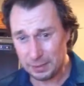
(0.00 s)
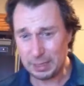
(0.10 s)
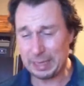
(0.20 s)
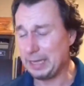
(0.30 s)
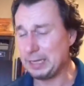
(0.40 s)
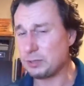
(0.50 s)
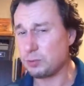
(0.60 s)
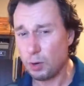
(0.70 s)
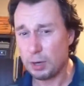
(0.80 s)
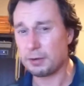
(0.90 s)
In this
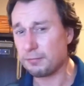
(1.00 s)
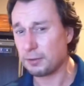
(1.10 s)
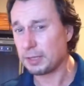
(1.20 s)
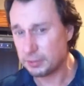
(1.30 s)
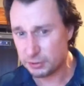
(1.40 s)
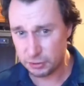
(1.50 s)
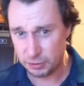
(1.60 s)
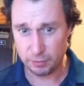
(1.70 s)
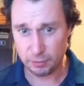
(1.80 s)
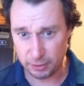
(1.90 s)
wonderful industry
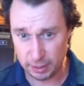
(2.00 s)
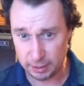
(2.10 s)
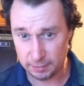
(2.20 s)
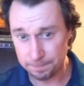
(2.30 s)
we're in